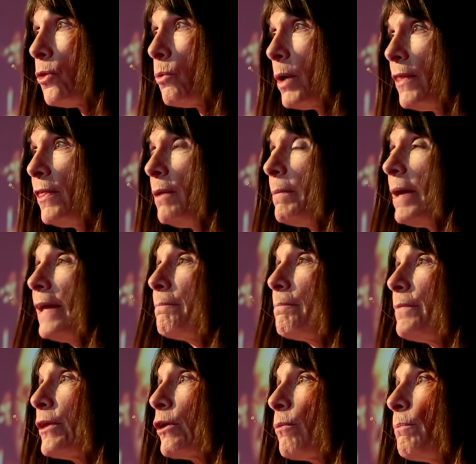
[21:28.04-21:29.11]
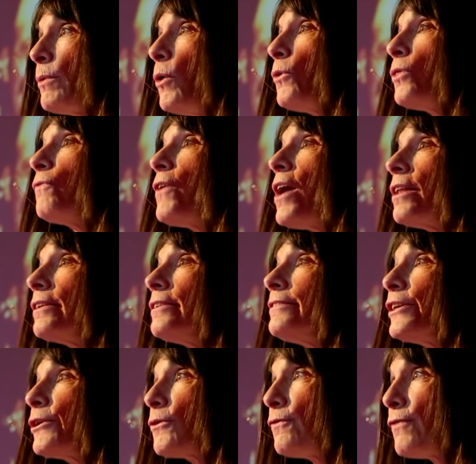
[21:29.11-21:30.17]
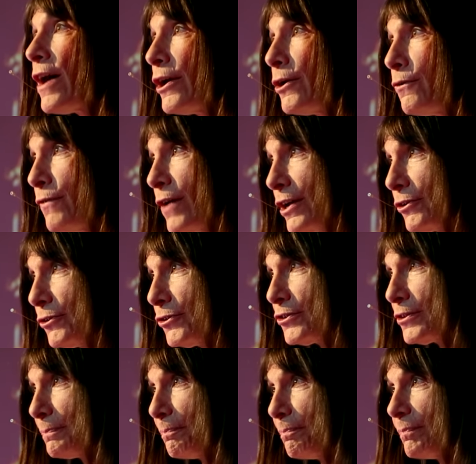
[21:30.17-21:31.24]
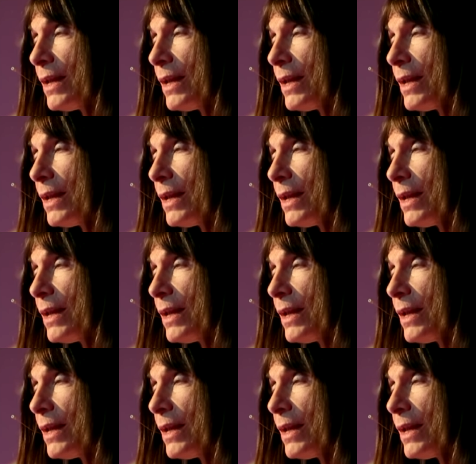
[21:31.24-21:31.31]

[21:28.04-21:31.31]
The way they met, they're both volunteer firefighters.